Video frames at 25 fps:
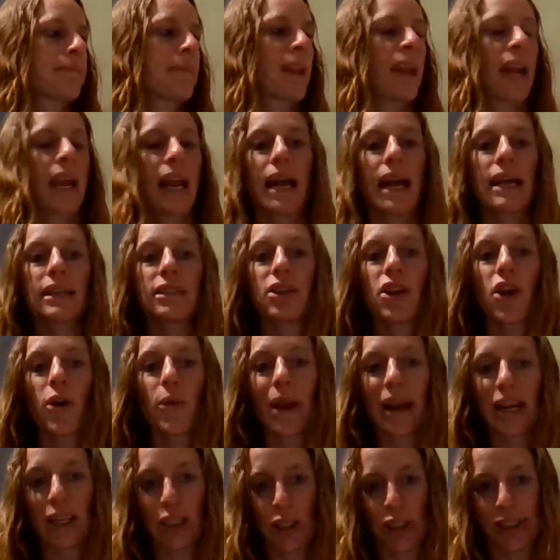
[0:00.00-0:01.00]
It has an
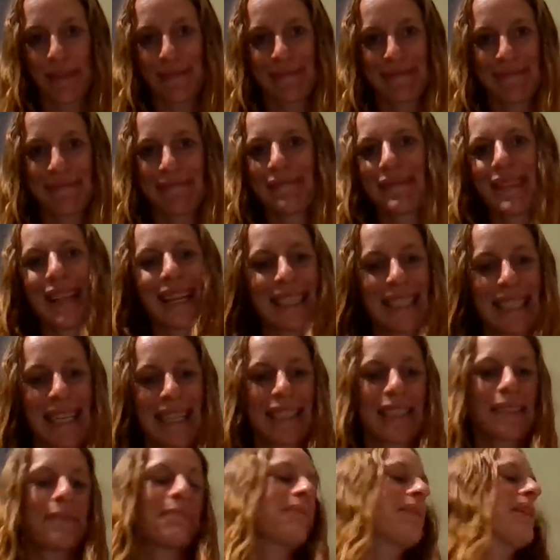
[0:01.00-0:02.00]
OH. That's
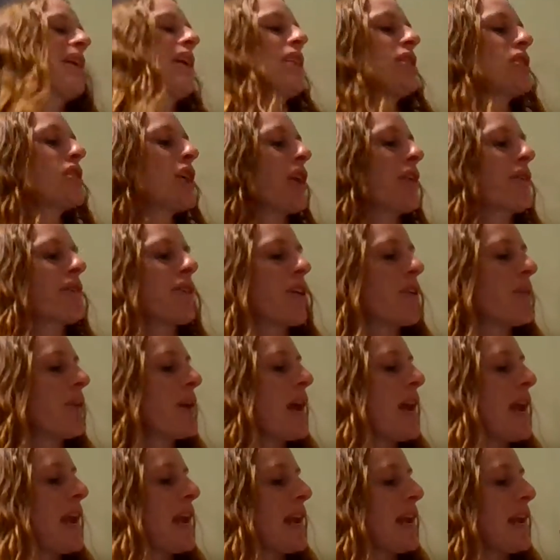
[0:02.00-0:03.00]
it. That's all I have to know.
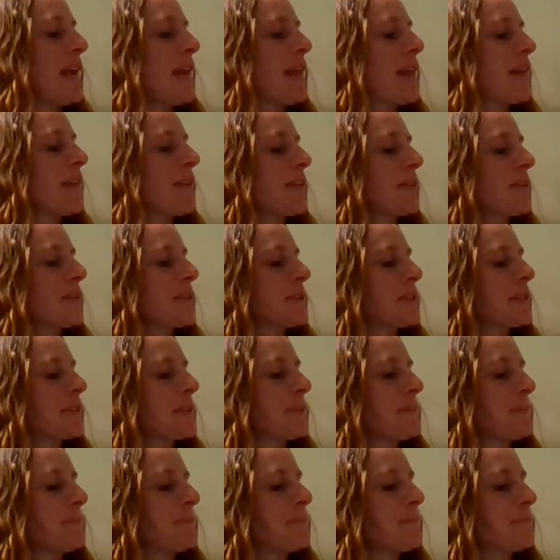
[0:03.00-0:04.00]
Ethers
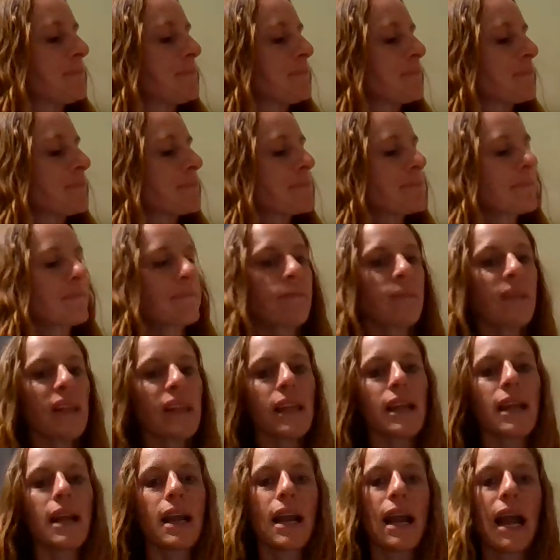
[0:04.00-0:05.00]

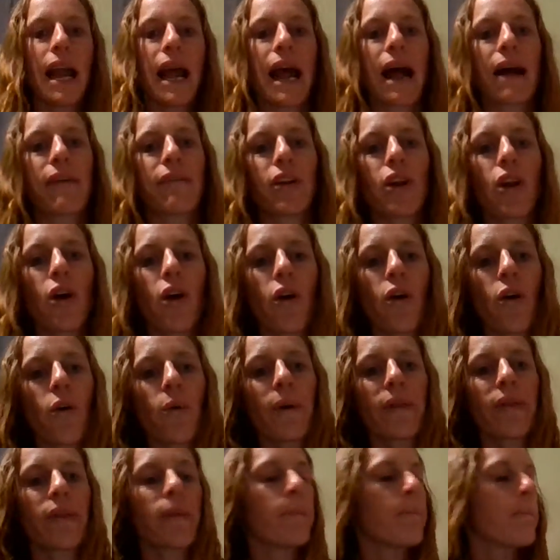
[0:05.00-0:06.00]
have an
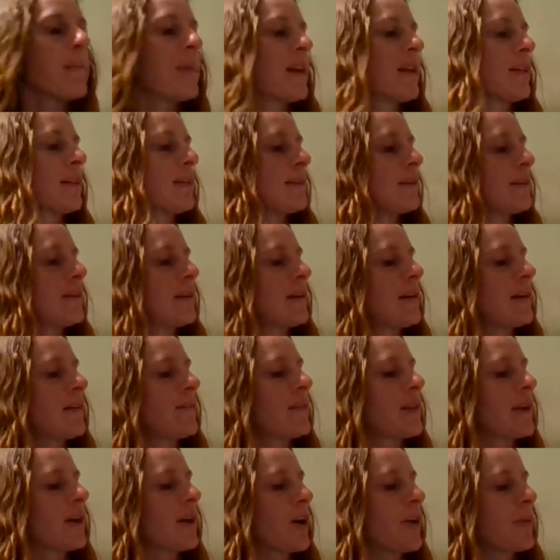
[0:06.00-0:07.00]
O in the middle
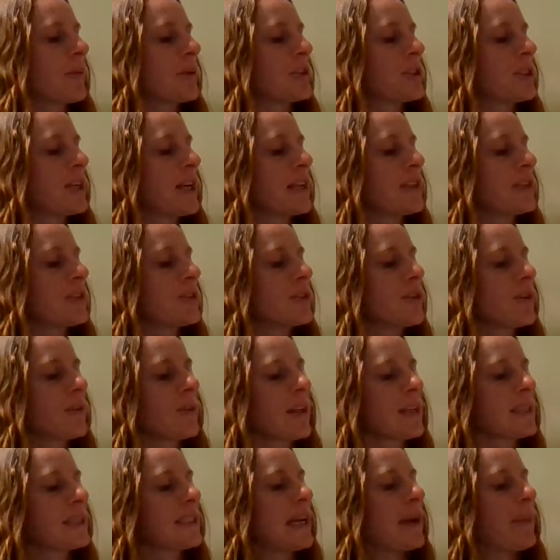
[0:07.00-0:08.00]
of the carbon chain. So
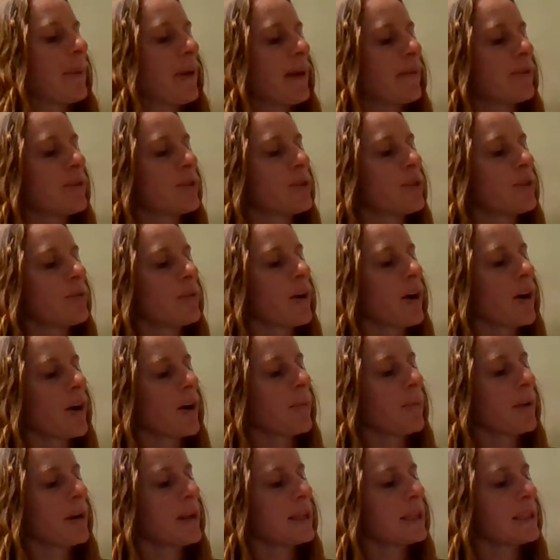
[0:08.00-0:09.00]
let's say we have 2
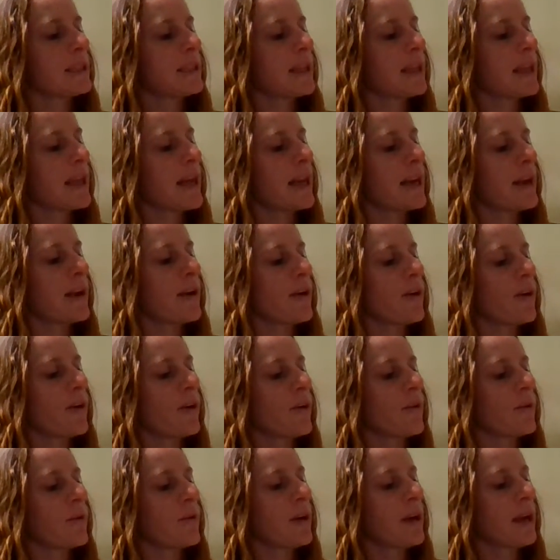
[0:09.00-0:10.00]
carbons, then an
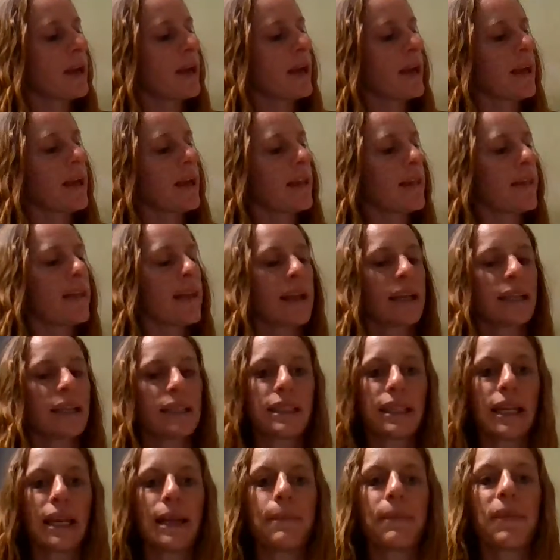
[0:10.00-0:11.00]
O, then a
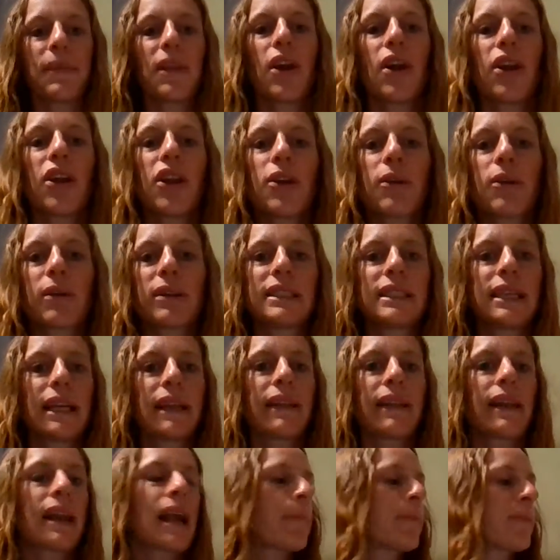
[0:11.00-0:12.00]
C. You can see
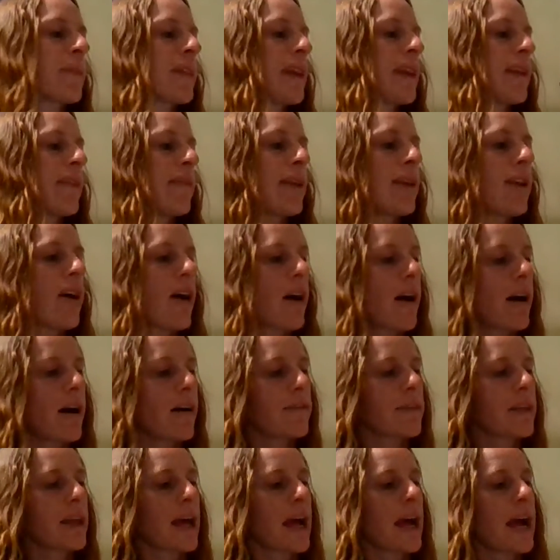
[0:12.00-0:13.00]
that I'm leaving
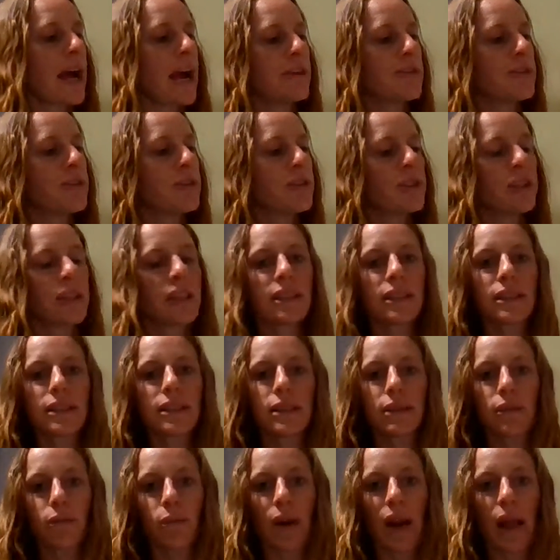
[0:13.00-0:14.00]
off the
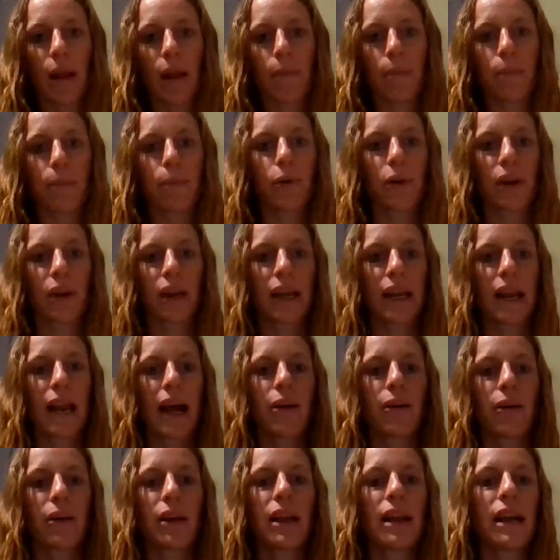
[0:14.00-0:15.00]
hydrogens when I put it
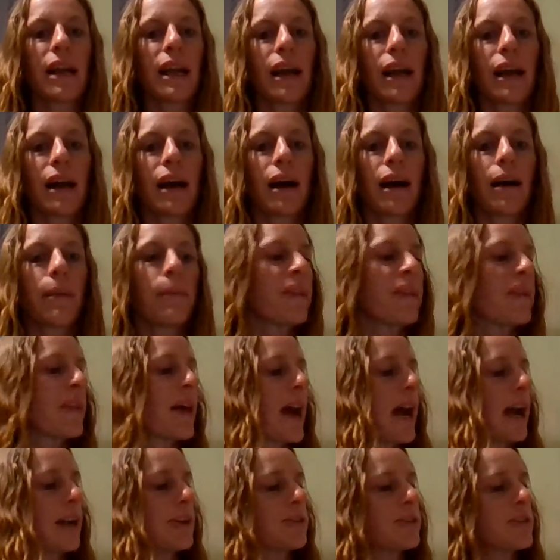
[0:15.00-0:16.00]
out. The
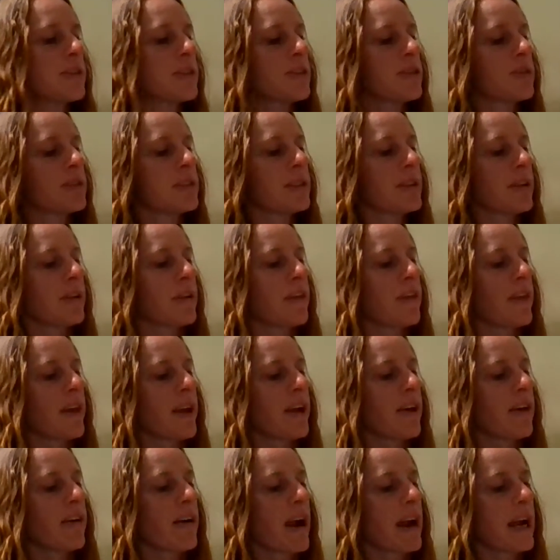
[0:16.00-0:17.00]
hydrogens are still
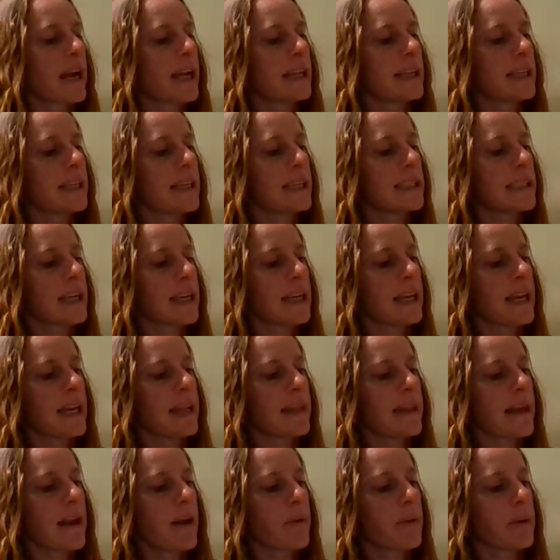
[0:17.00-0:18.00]
there. I can
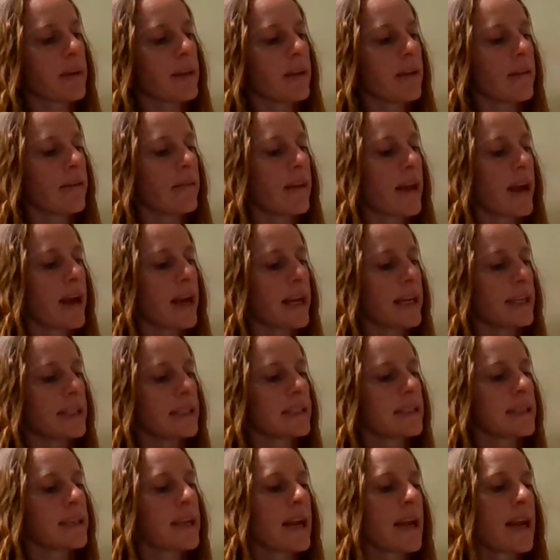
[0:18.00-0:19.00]
designate that with little
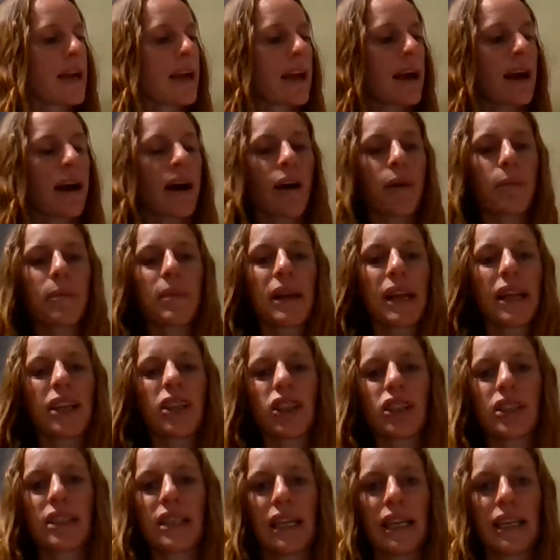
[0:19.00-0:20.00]
lines, but it's
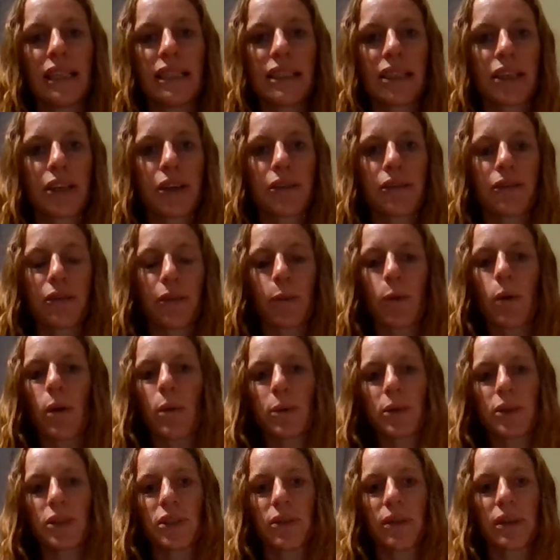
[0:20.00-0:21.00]
just easier for
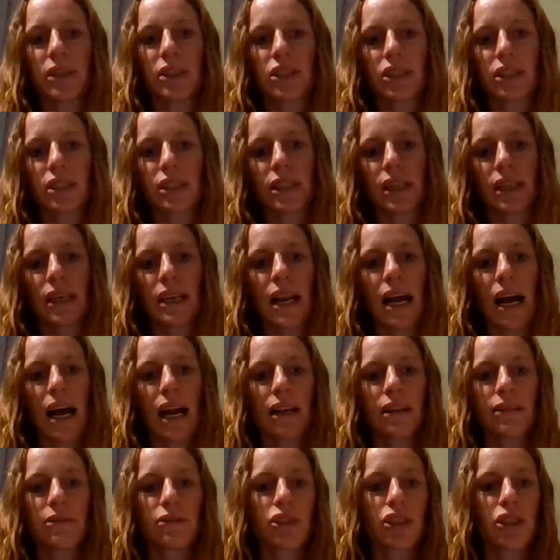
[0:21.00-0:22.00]
what we're doing just to
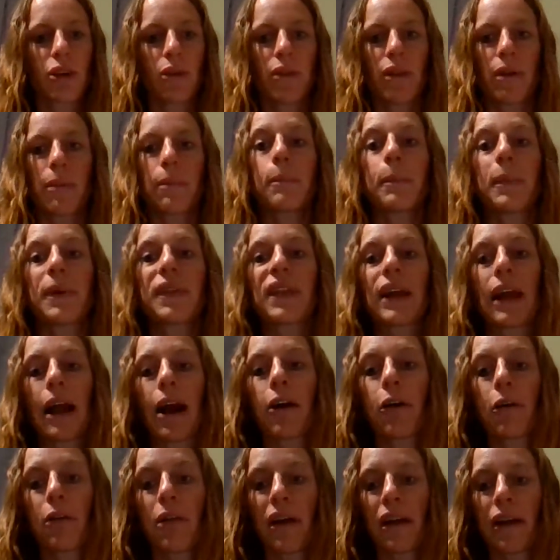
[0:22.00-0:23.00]
not show them. But they
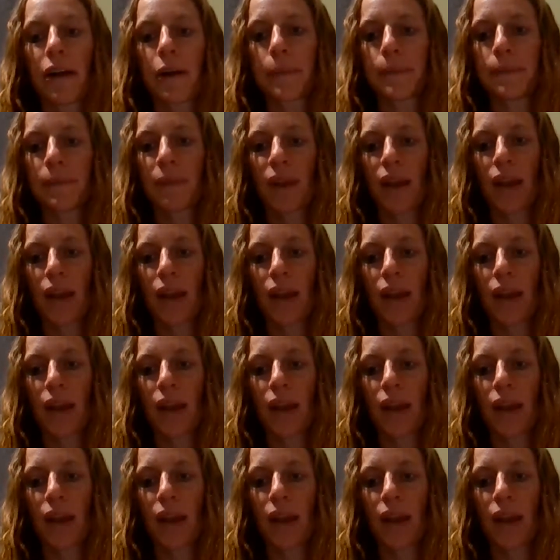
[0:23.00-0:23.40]
are there.